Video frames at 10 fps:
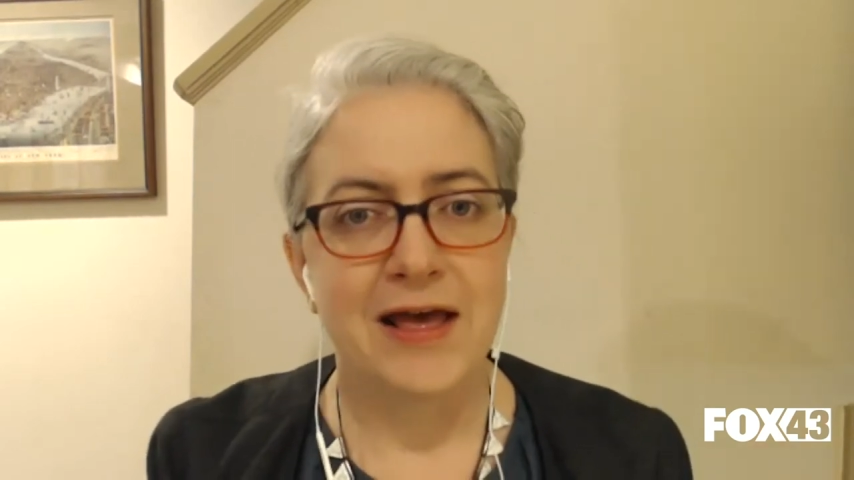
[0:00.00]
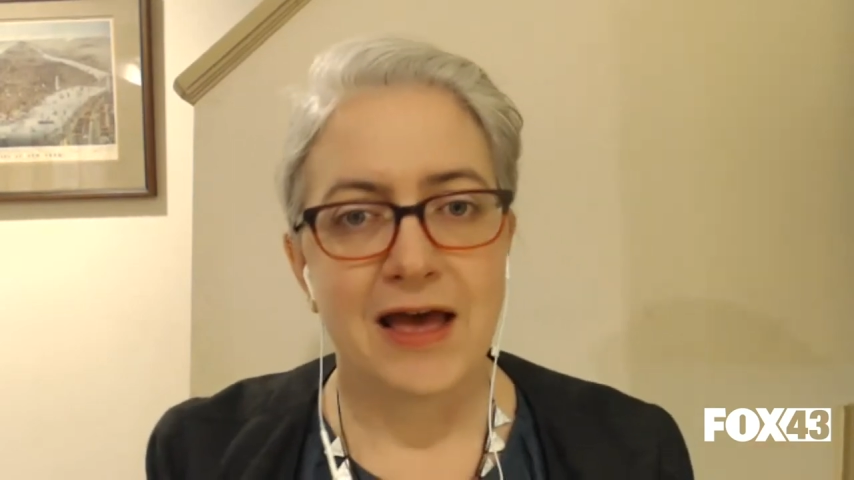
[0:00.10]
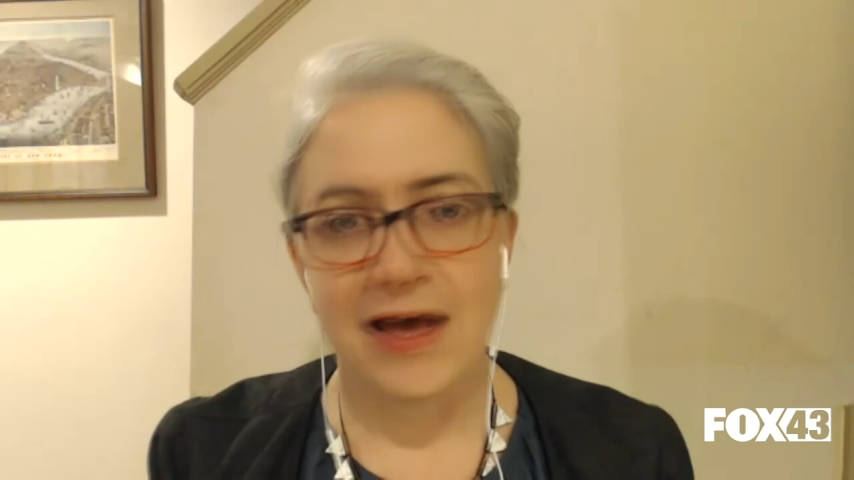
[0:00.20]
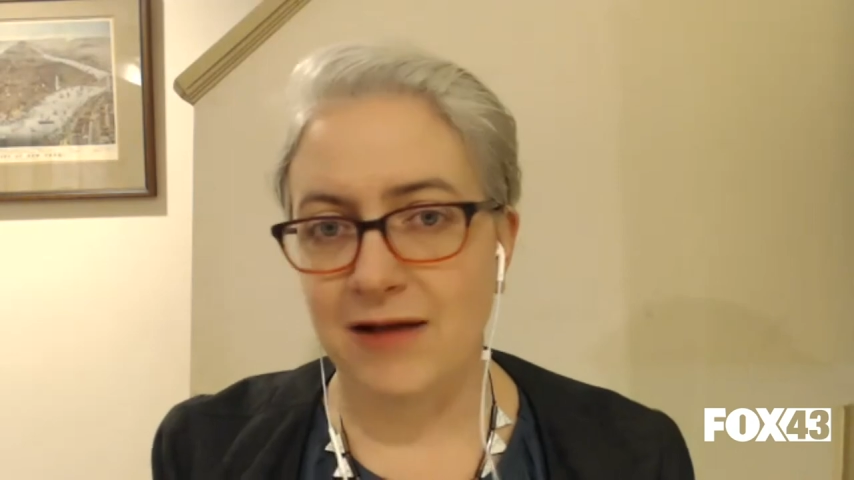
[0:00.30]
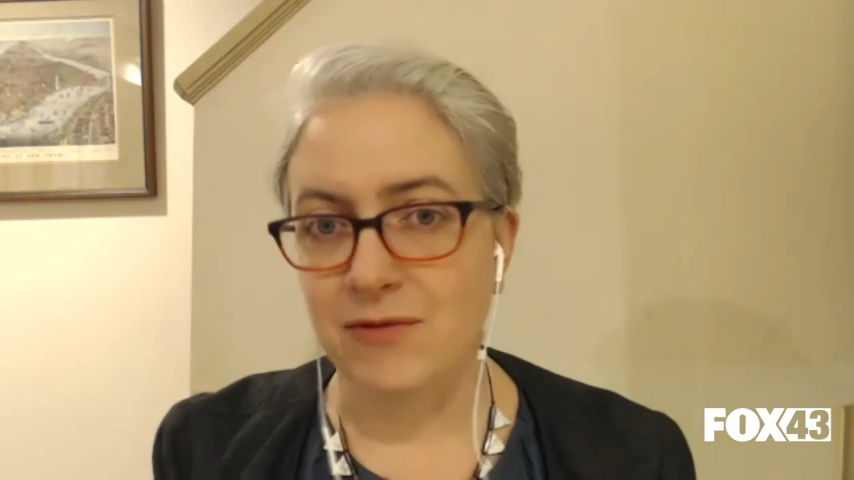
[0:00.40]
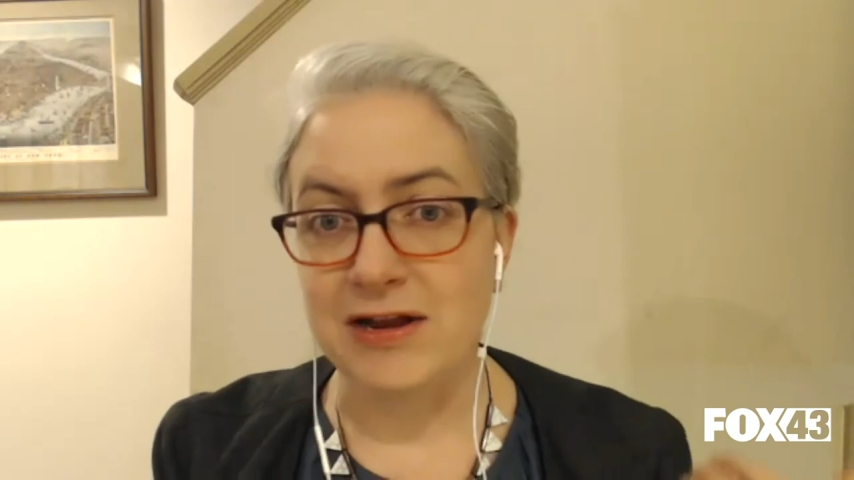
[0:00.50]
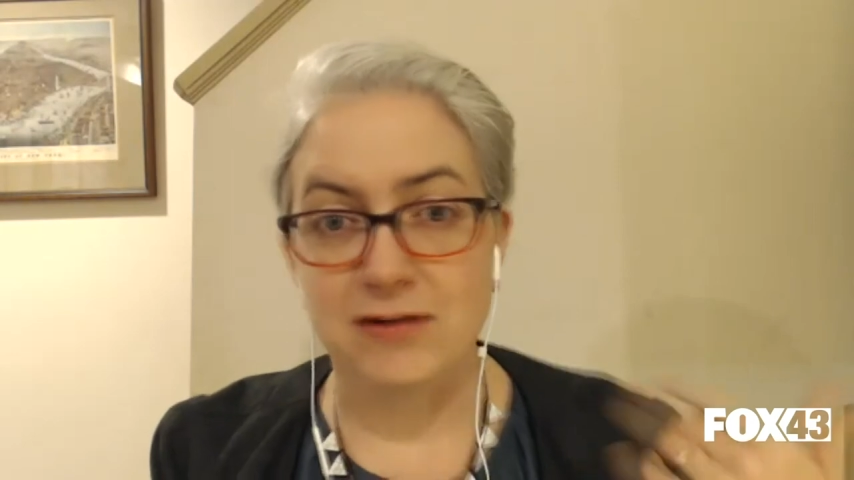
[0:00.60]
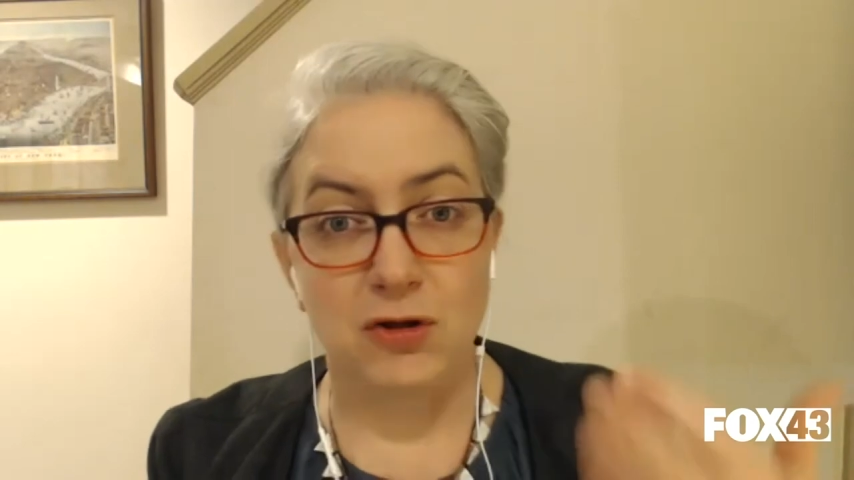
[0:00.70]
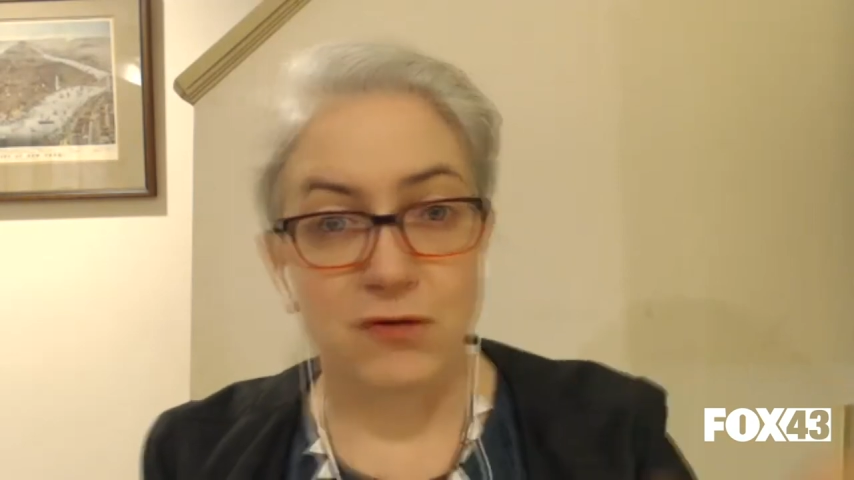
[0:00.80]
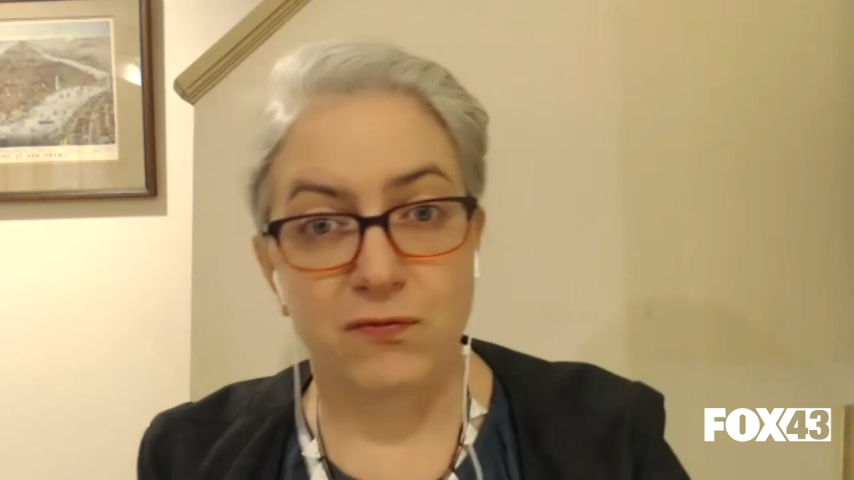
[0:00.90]
and we need to
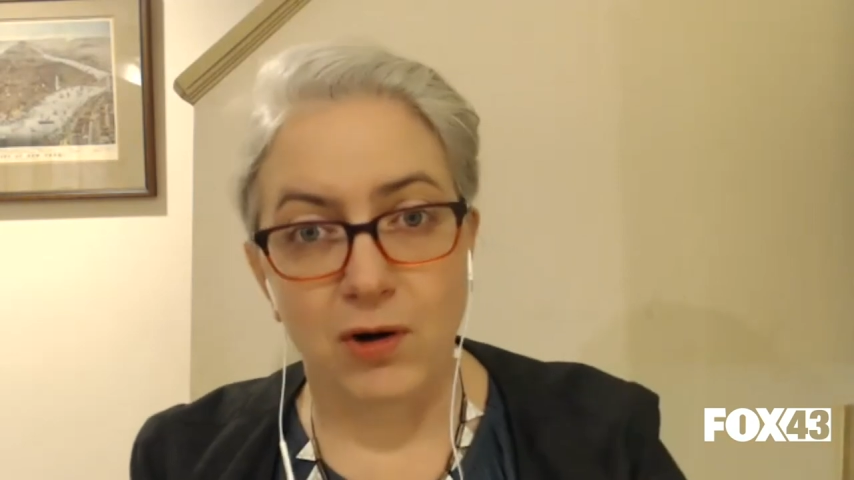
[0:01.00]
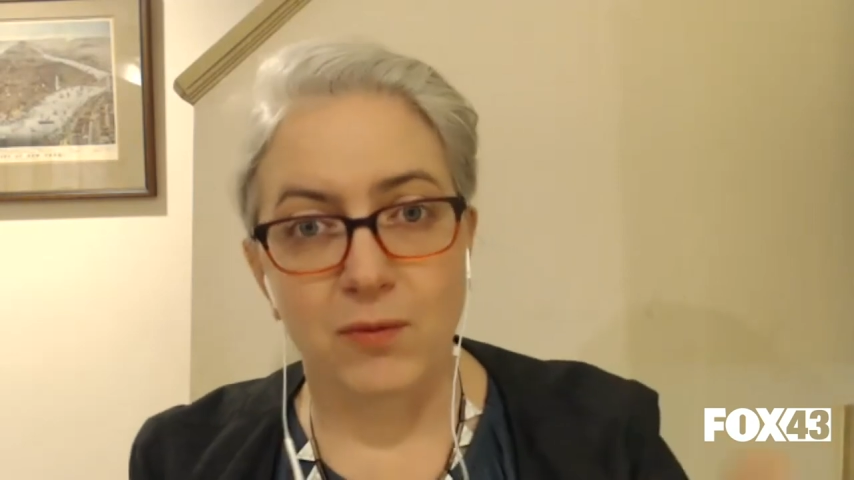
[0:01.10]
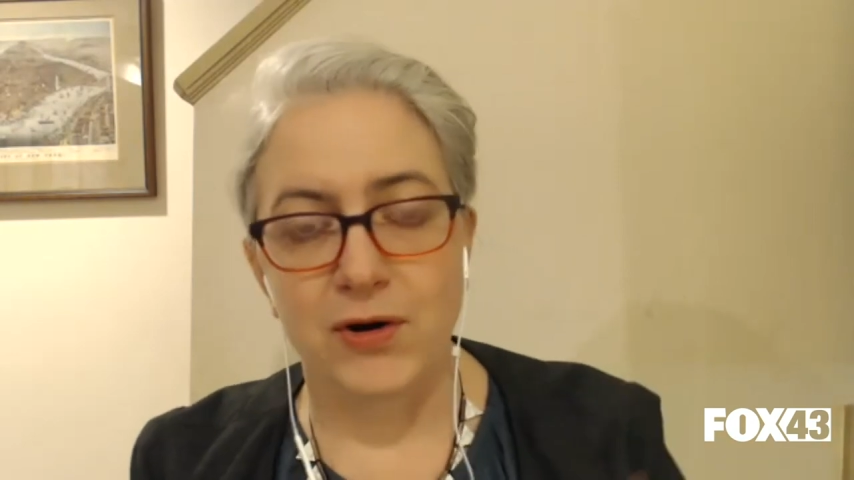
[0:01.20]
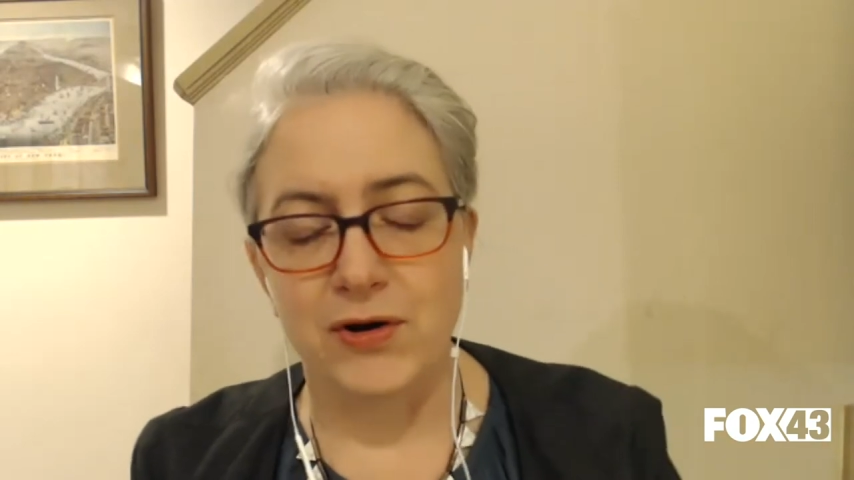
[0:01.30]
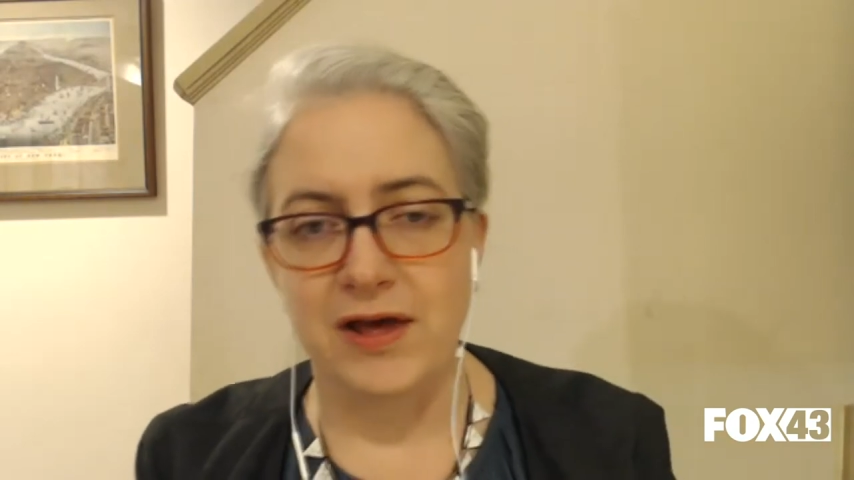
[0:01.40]
look forward